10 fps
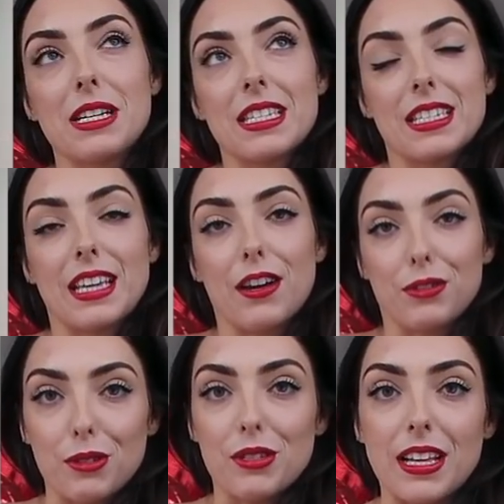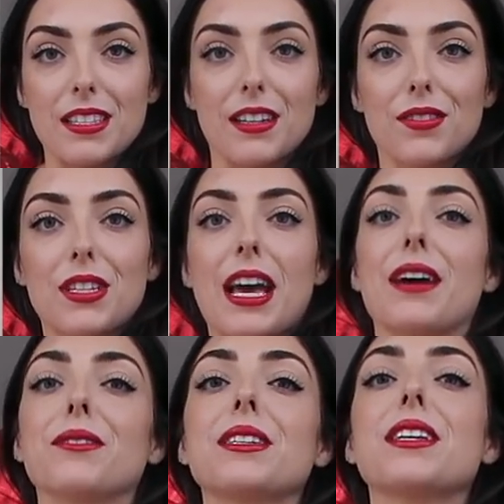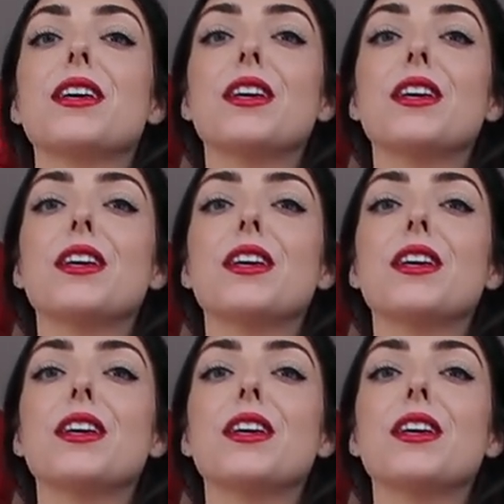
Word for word: minutes to get across that side of town.